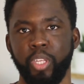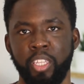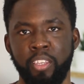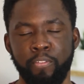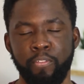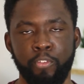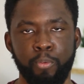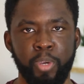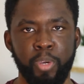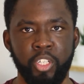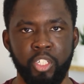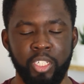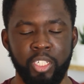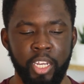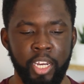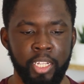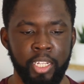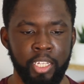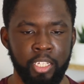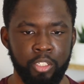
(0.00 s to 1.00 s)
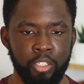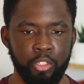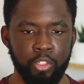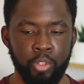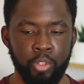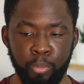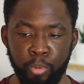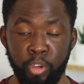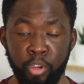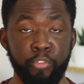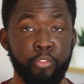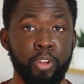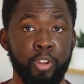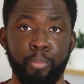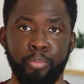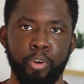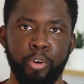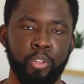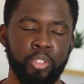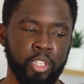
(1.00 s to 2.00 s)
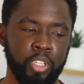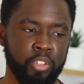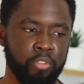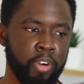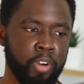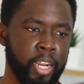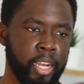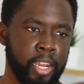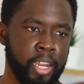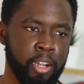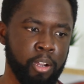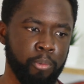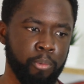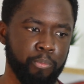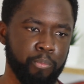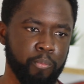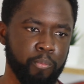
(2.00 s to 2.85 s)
the information that I need to. going through that process right now.